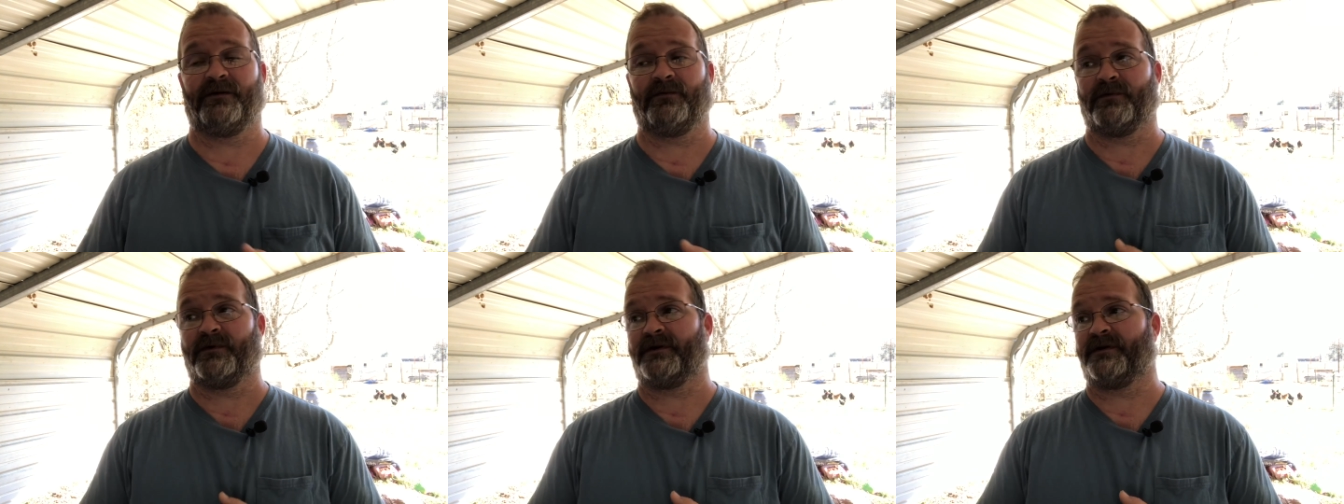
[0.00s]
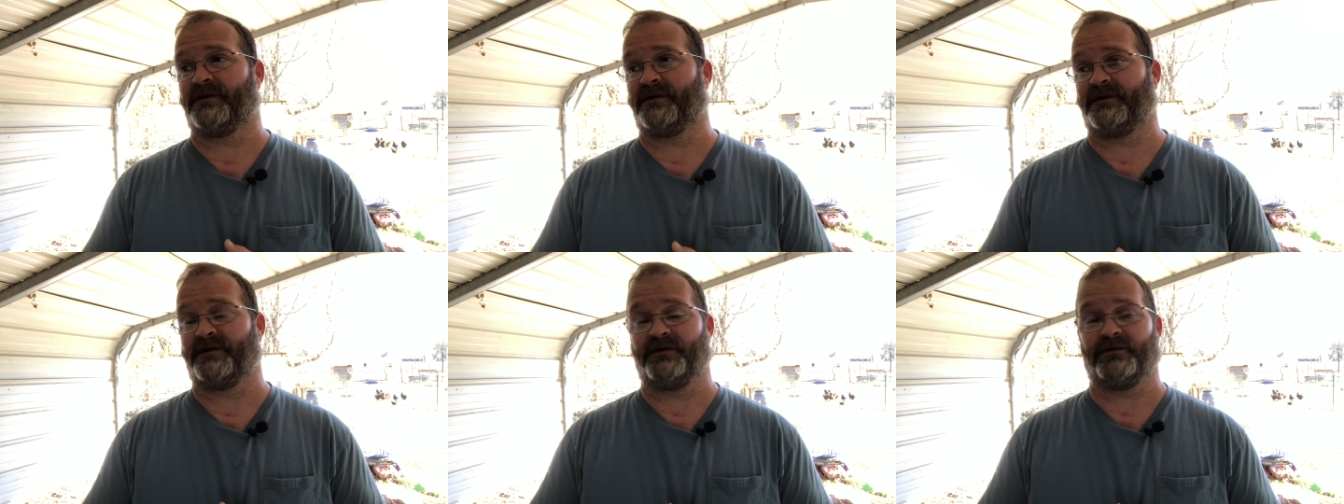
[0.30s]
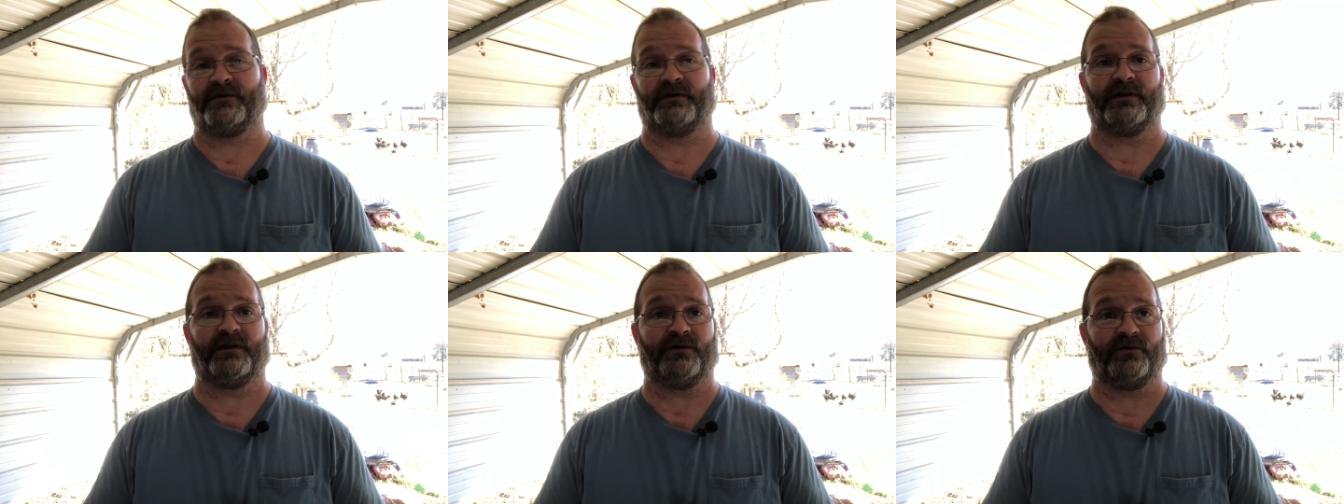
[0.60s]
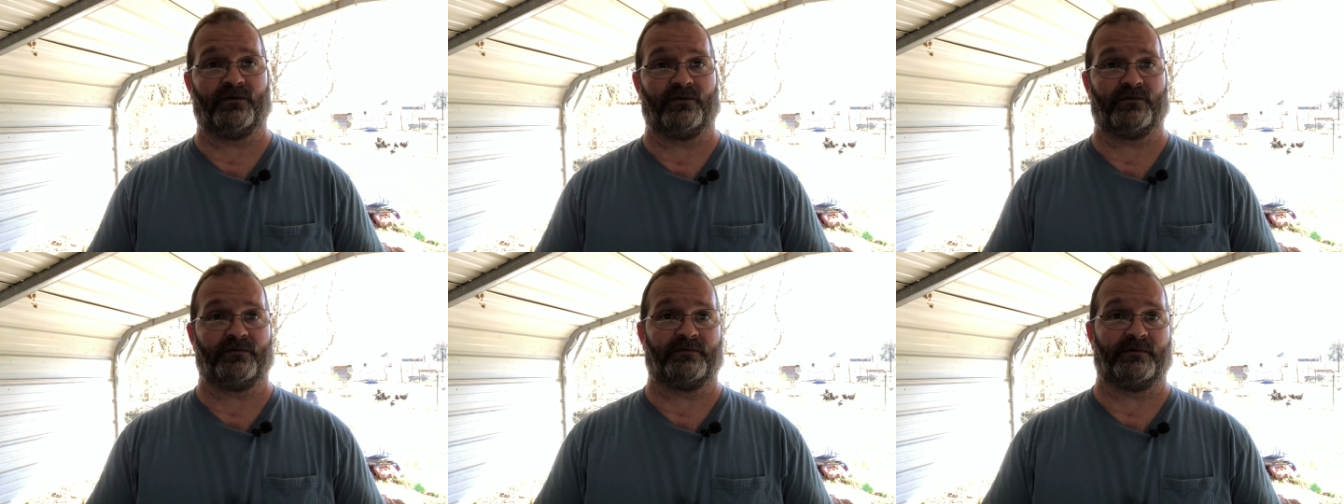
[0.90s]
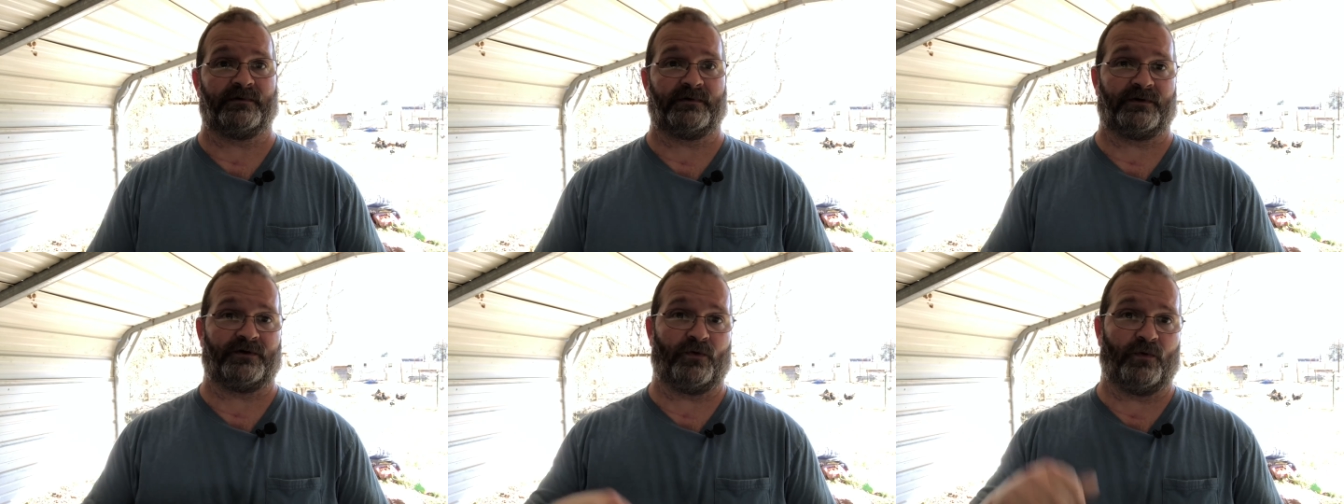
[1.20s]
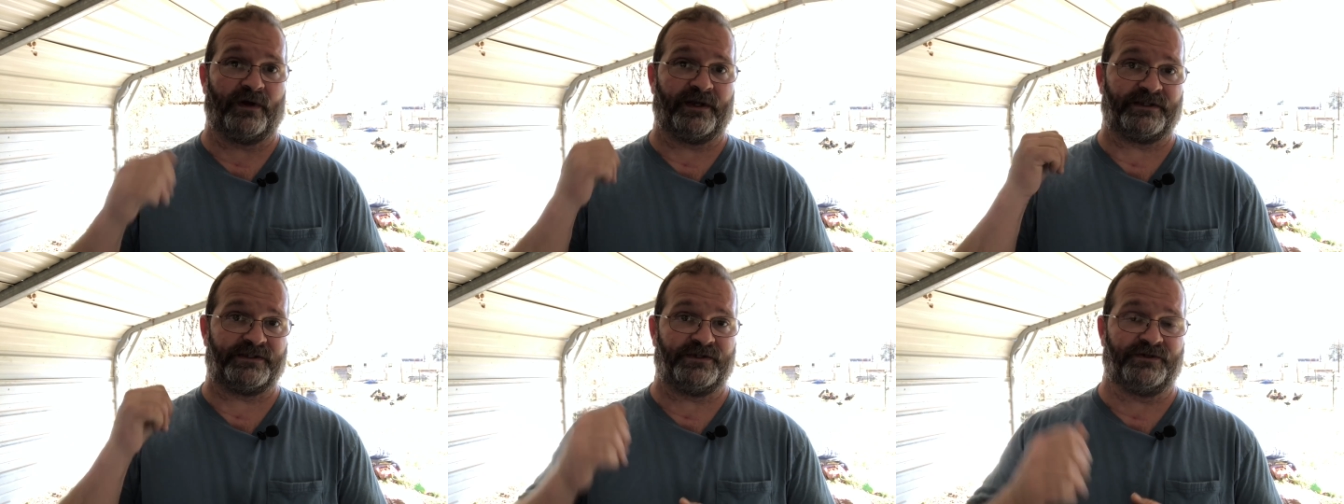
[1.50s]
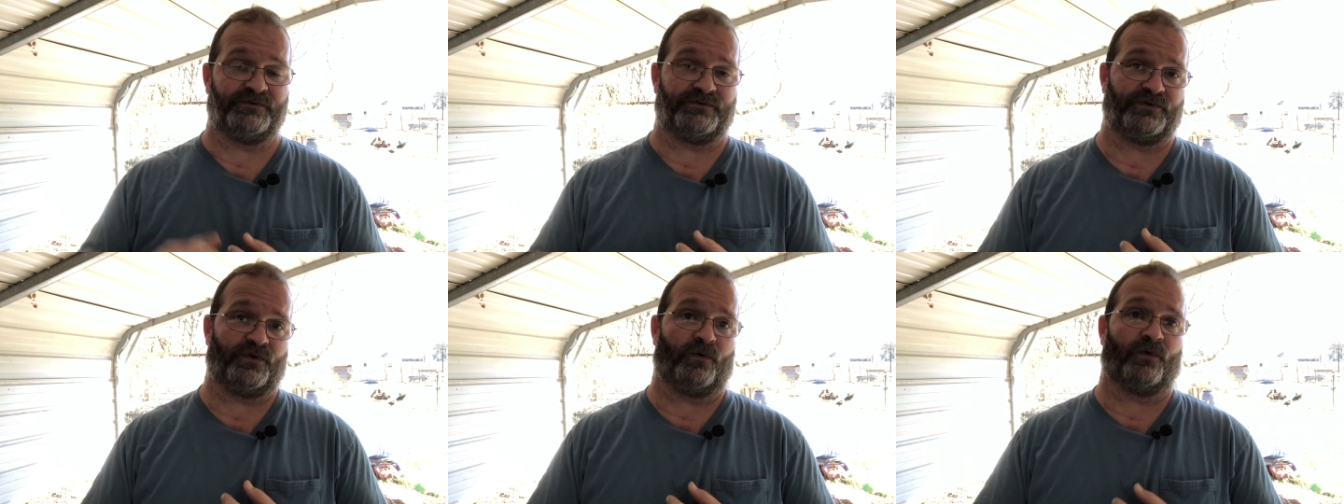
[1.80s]
we're gonna do a little quick
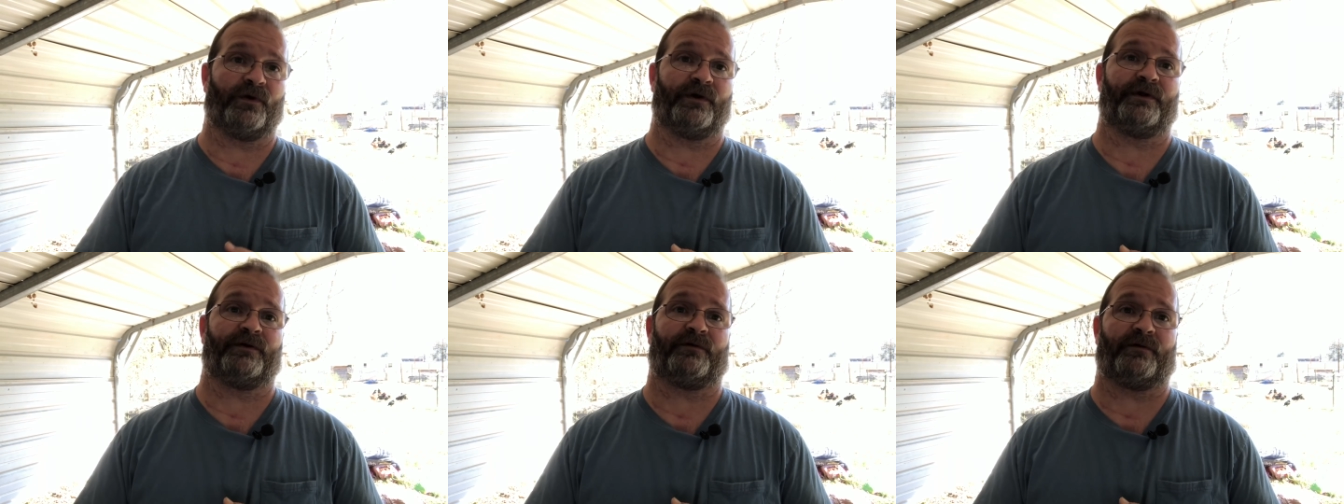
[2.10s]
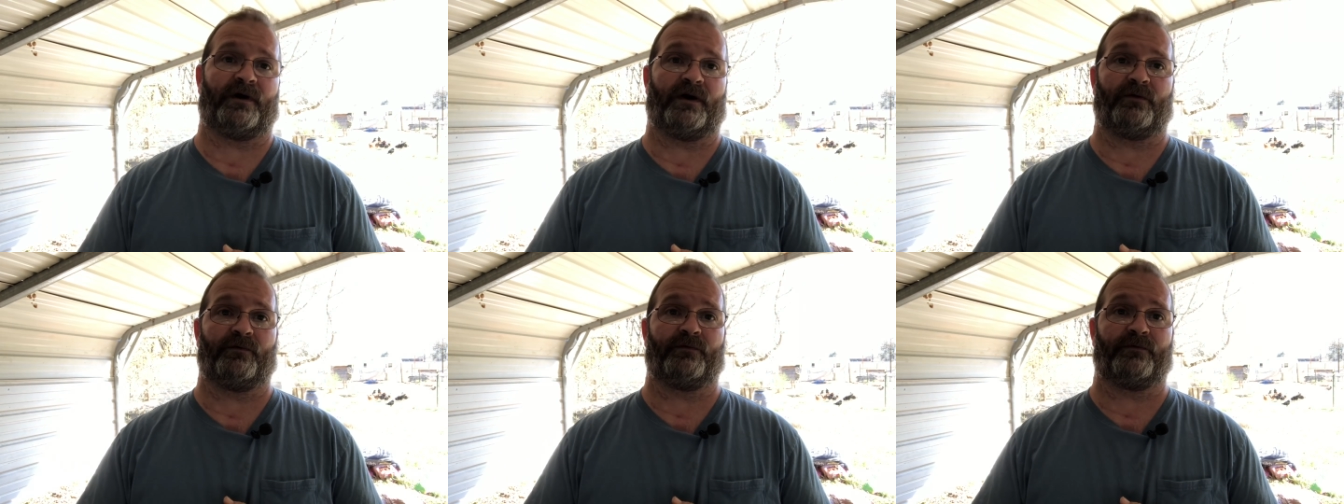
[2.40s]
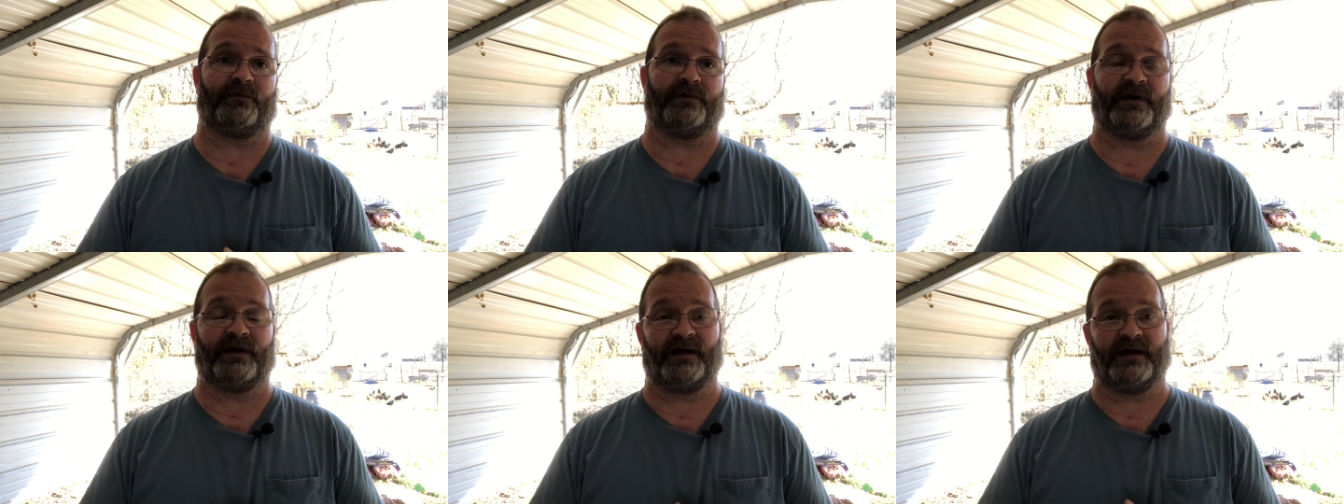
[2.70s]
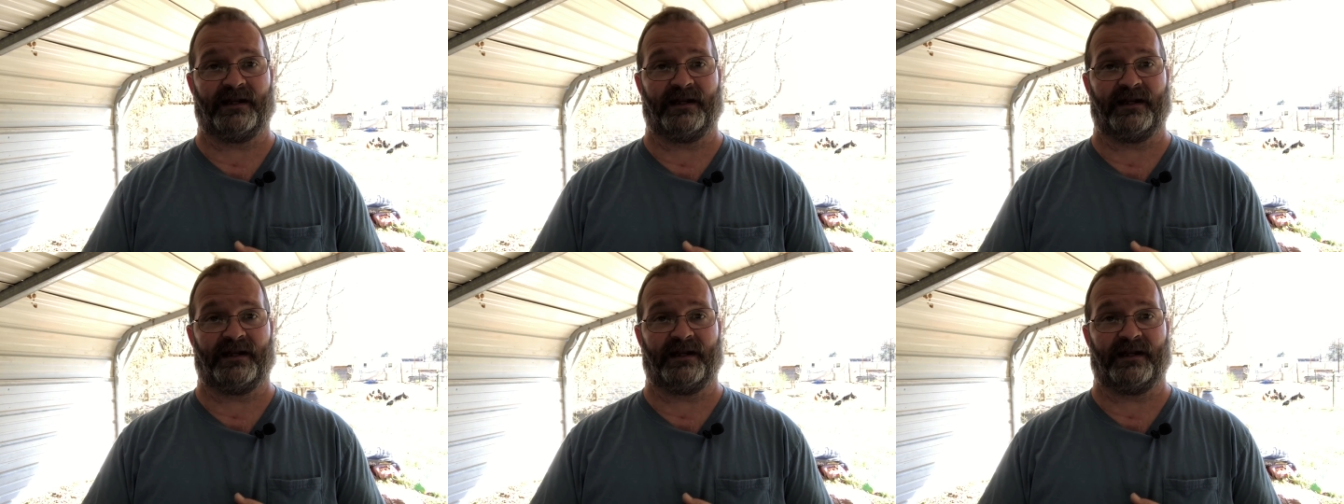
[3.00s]
tutorial on